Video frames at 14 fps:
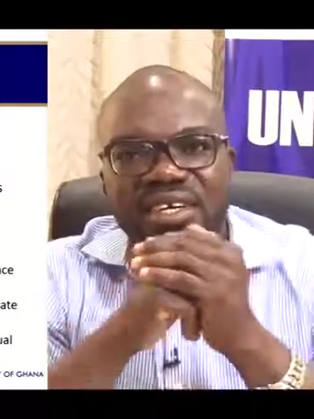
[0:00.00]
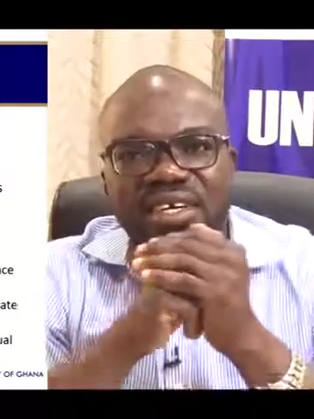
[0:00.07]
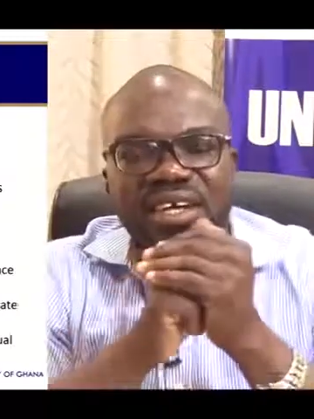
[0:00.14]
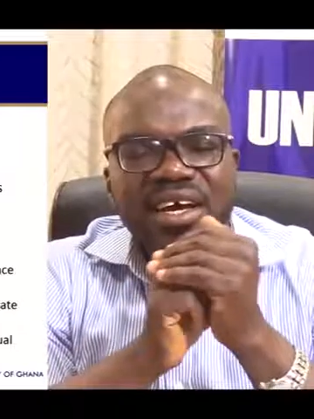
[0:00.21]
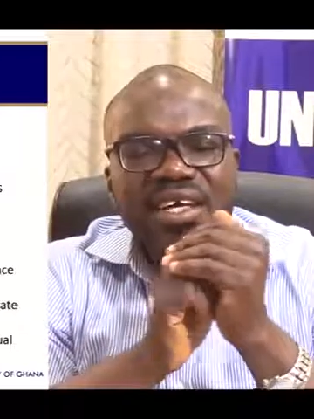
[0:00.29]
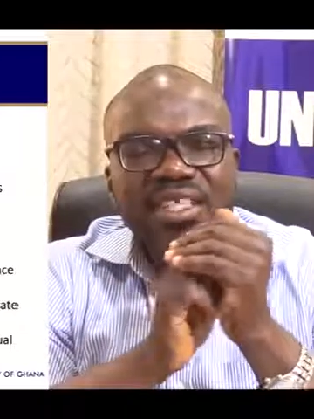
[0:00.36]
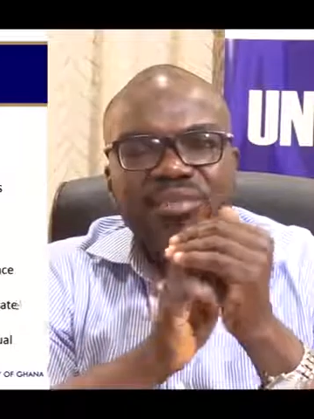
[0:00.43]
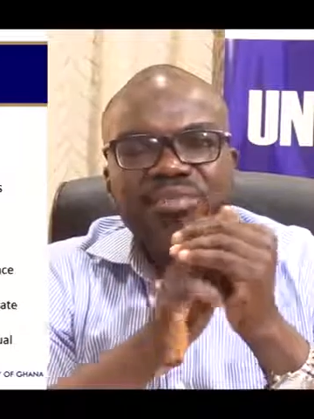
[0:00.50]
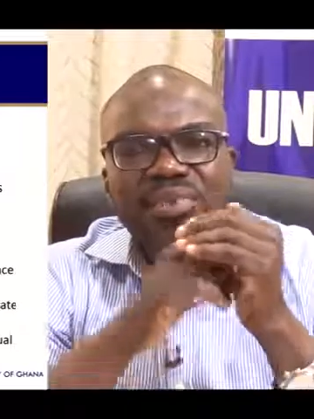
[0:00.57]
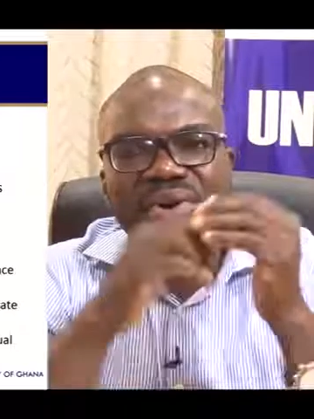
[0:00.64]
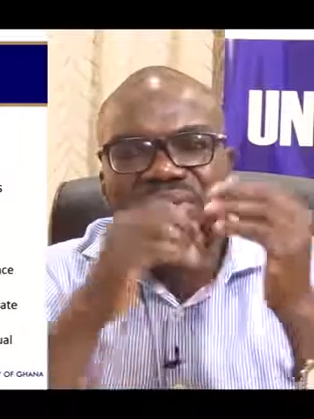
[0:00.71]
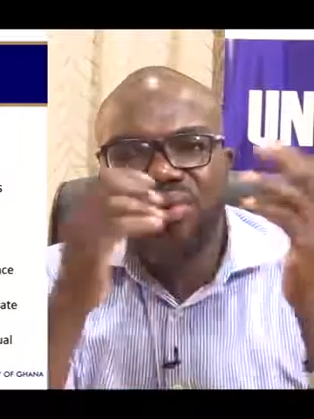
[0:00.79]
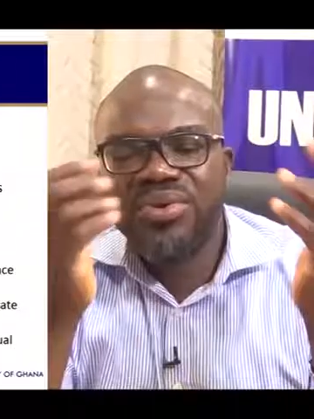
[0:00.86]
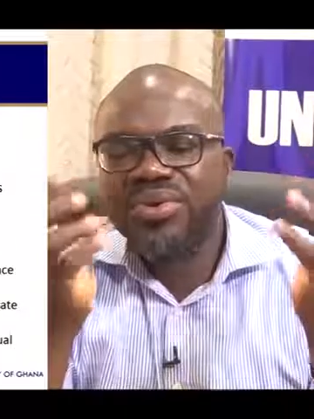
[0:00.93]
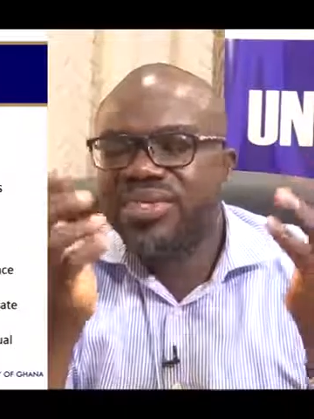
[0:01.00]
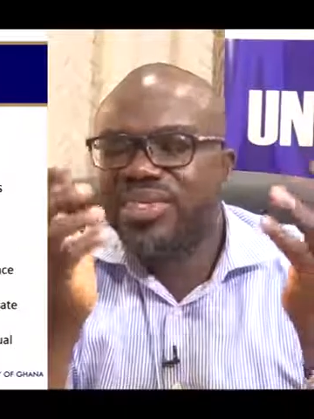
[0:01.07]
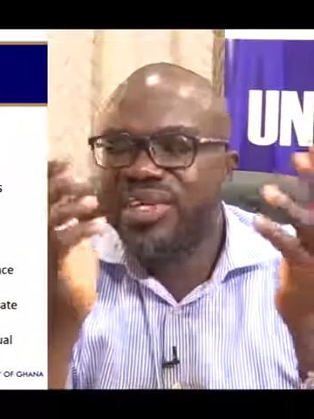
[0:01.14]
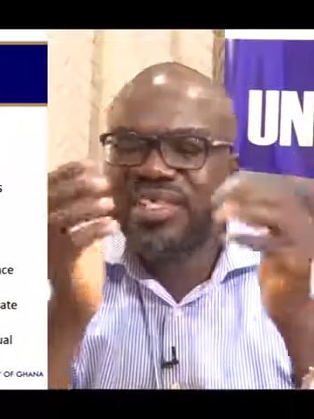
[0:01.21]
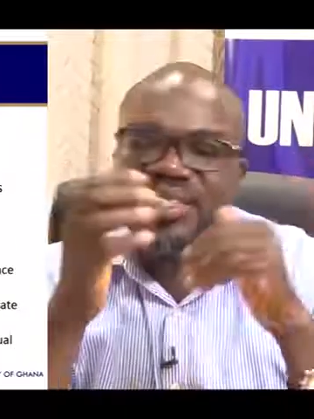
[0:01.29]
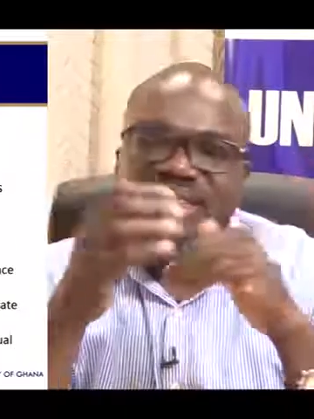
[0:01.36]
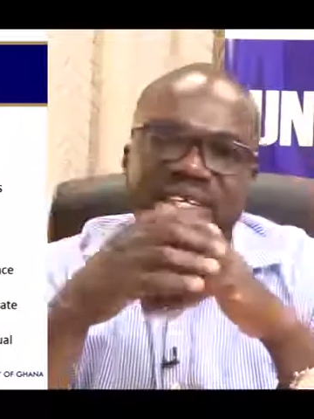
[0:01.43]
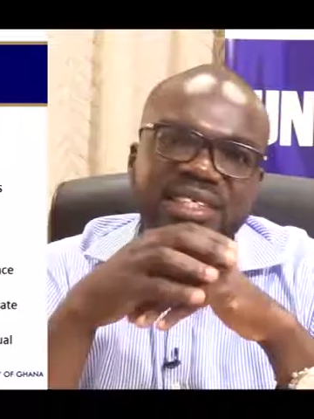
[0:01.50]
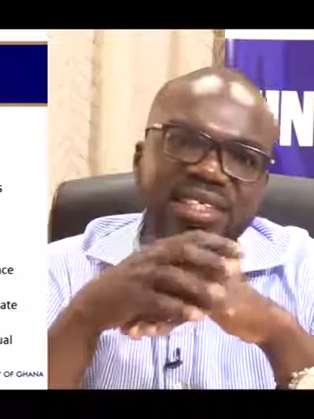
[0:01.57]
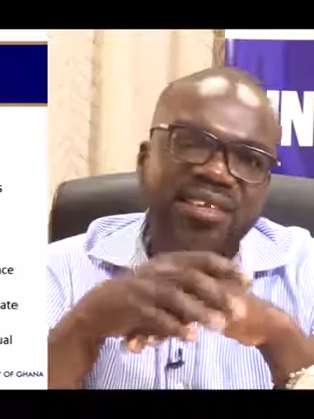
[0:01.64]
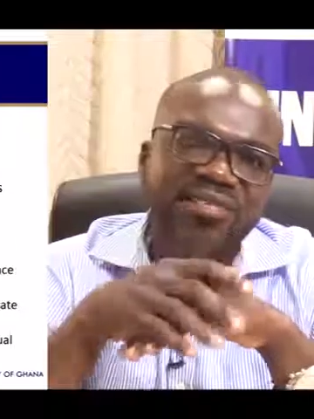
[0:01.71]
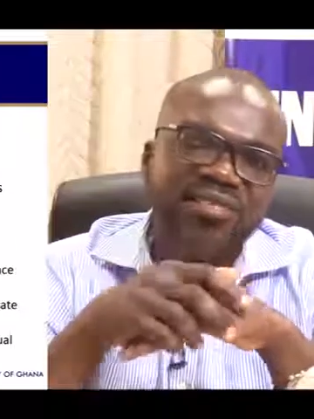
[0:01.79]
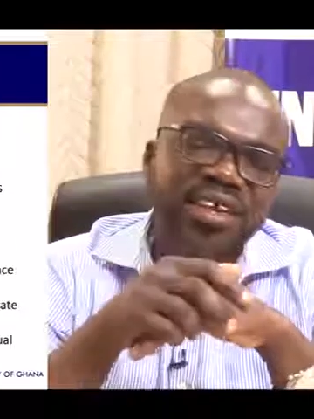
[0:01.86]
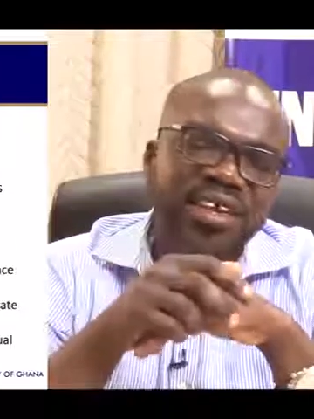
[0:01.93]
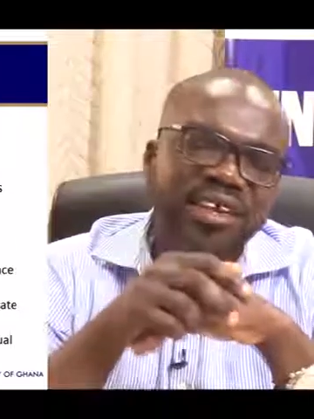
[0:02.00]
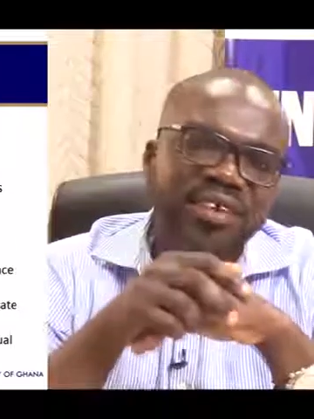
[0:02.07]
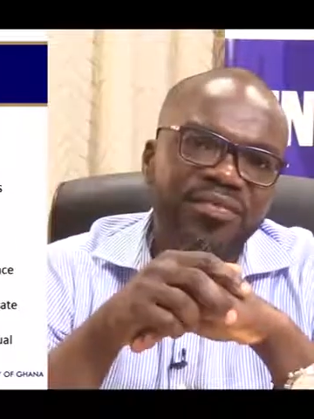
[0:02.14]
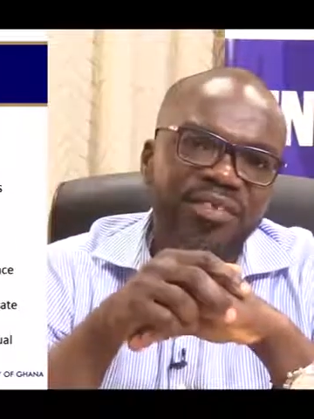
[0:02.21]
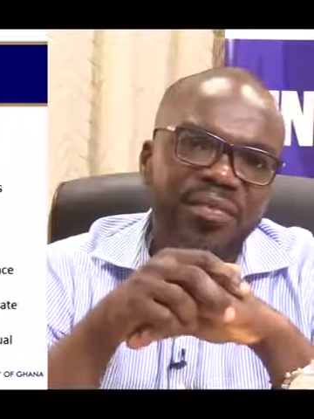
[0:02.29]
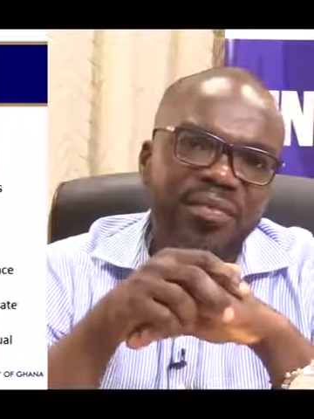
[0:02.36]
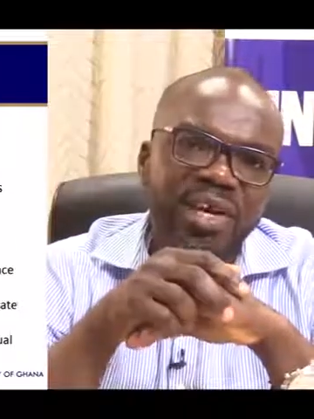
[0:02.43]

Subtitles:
has borrowed extensively from